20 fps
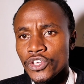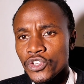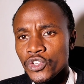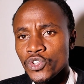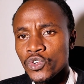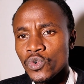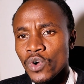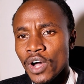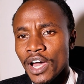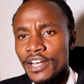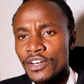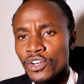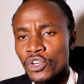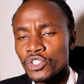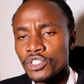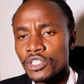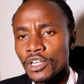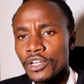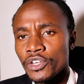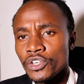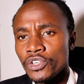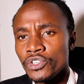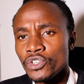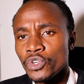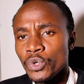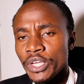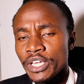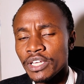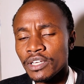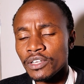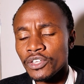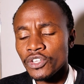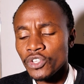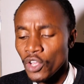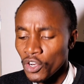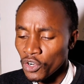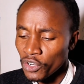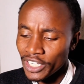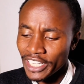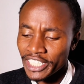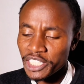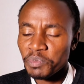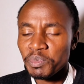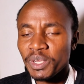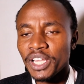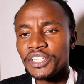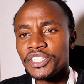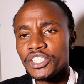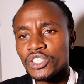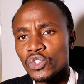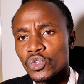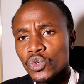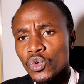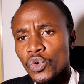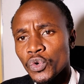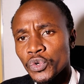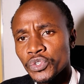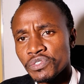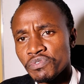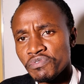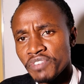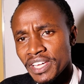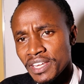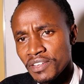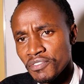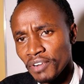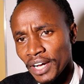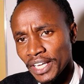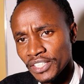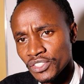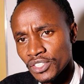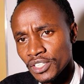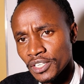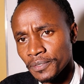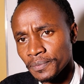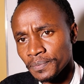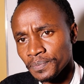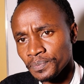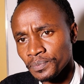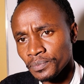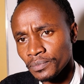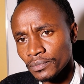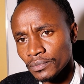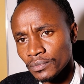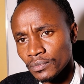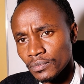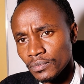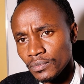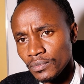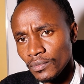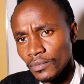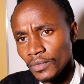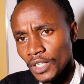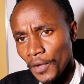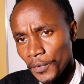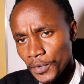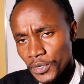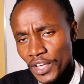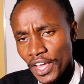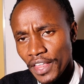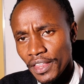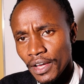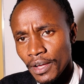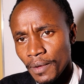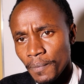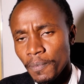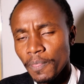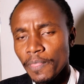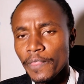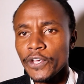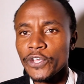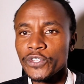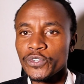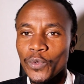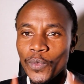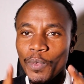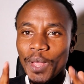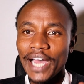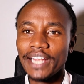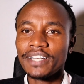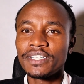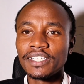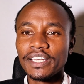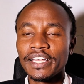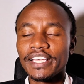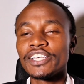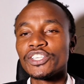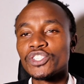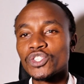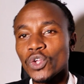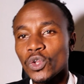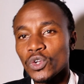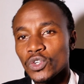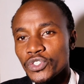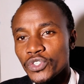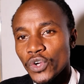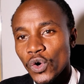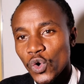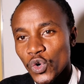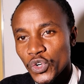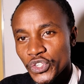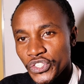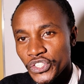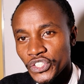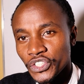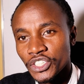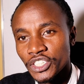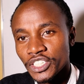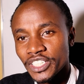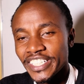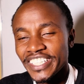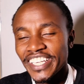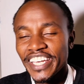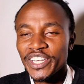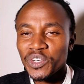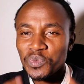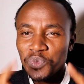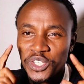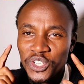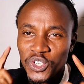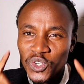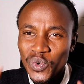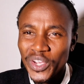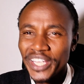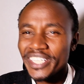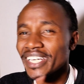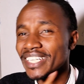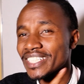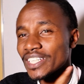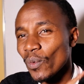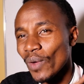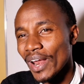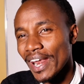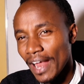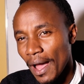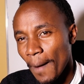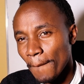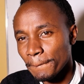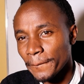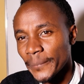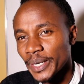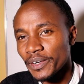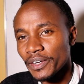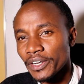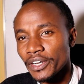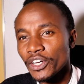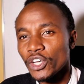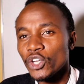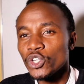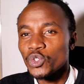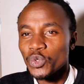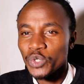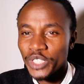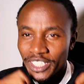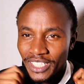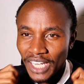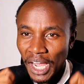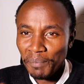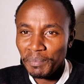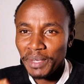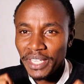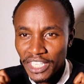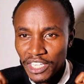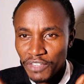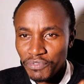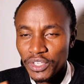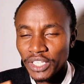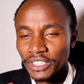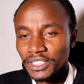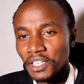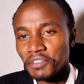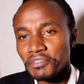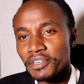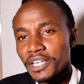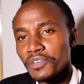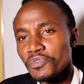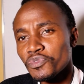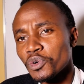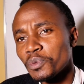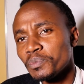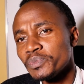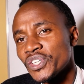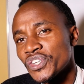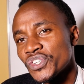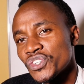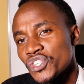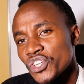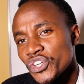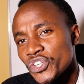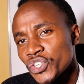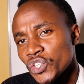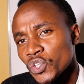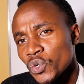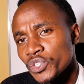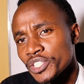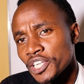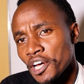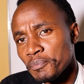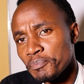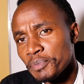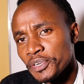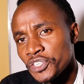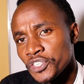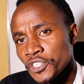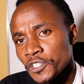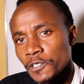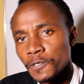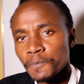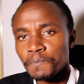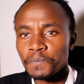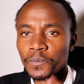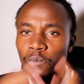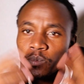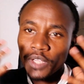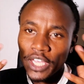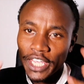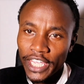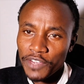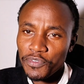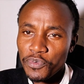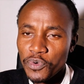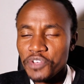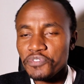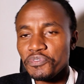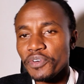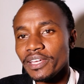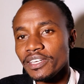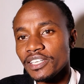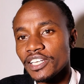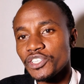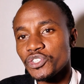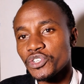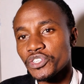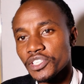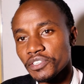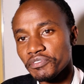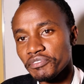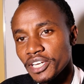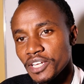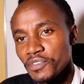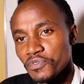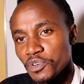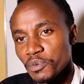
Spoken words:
you're not assimilating glucose very fast. Are we together? So that is called OGTT, and we do it at our lab to determine if you're suffering from gestational diabetes. If we find that you're suffering